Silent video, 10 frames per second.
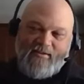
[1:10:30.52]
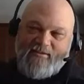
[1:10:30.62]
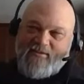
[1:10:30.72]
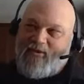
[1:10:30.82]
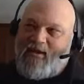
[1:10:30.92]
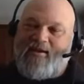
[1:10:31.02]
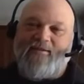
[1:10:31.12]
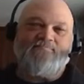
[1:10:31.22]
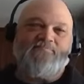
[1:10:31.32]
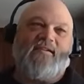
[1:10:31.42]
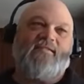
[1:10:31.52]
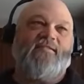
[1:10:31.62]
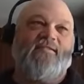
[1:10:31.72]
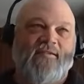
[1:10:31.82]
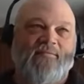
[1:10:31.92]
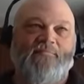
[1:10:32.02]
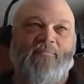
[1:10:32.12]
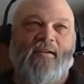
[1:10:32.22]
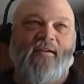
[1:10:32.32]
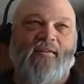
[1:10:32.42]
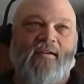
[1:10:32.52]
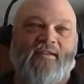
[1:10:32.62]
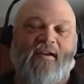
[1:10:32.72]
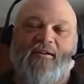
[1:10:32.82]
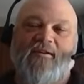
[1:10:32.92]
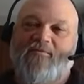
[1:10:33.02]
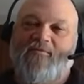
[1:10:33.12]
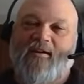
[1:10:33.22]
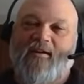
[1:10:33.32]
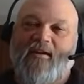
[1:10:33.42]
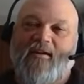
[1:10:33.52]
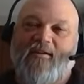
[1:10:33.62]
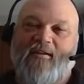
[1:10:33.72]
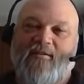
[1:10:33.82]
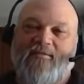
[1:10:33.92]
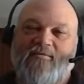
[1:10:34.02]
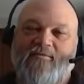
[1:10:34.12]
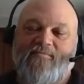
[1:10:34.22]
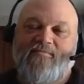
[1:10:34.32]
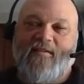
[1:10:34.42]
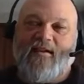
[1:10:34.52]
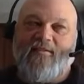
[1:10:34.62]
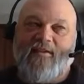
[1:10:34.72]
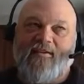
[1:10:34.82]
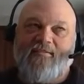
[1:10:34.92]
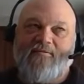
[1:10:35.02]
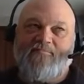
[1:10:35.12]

uh, so yeah, that's uh, that's kind of why I uh, I like